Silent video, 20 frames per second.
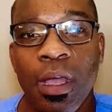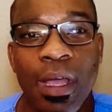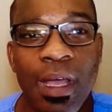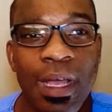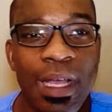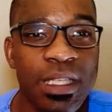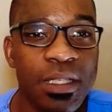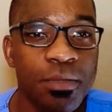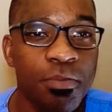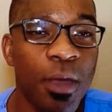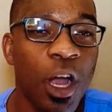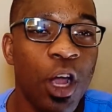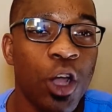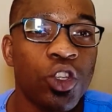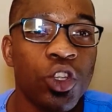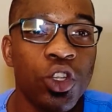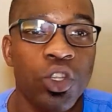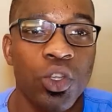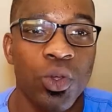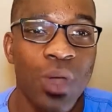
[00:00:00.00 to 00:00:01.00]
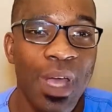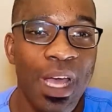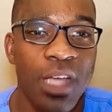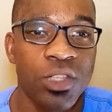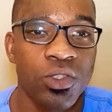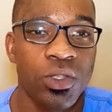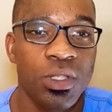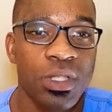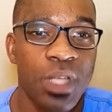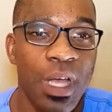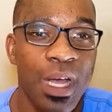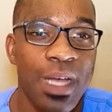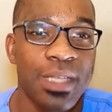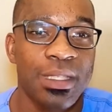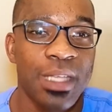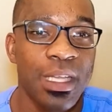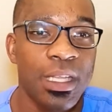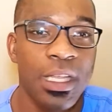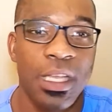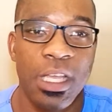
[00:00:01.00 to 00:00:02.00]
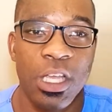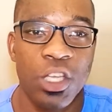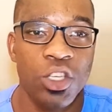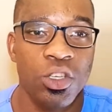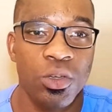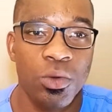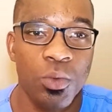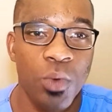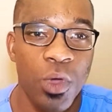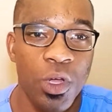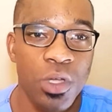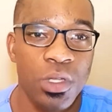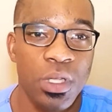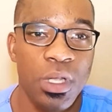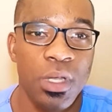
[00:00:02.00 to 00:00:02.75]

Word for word: inspired to do exercise and to get your well uh,